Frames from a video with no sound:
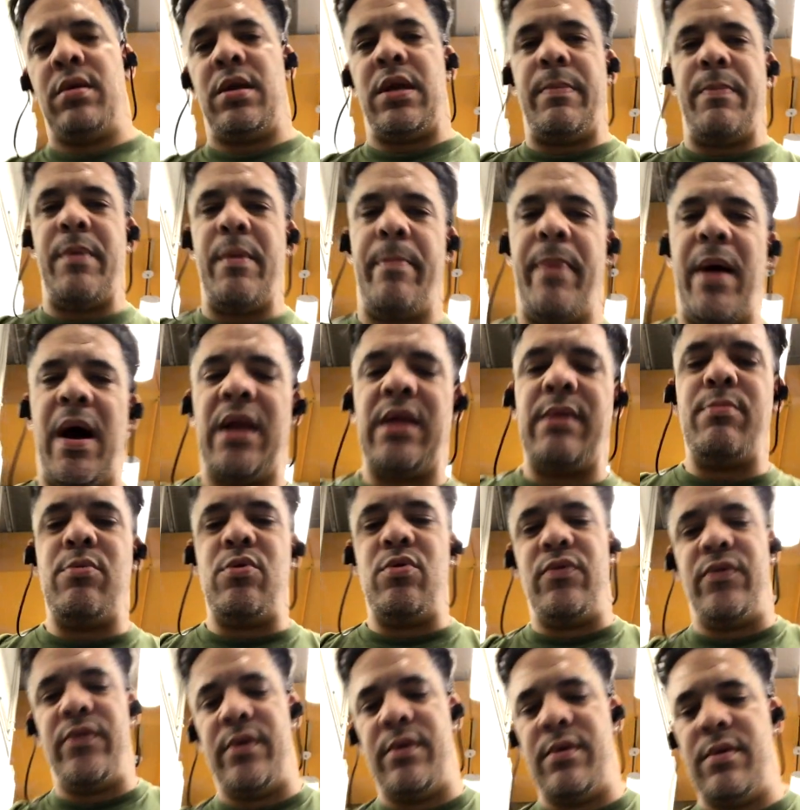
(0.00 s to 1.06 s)
Keep your body
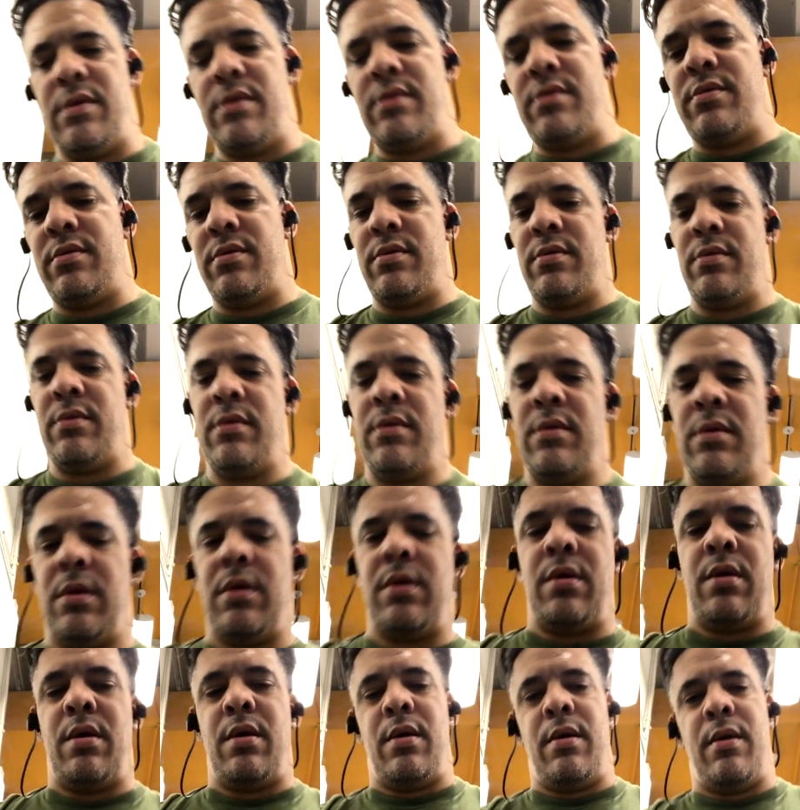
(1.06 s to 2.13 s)
moving.
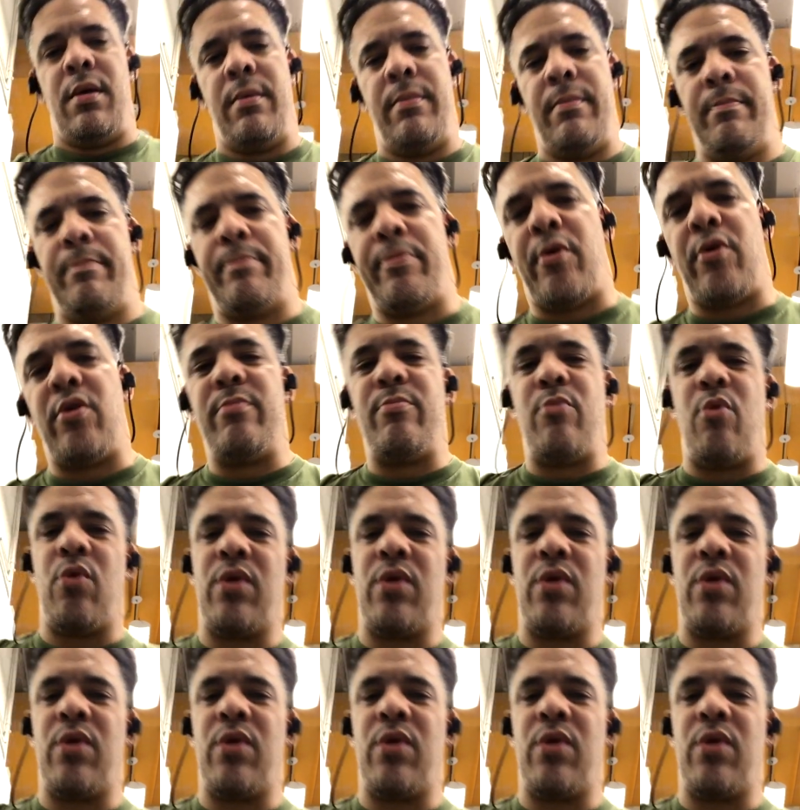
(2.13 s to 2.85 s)
Burn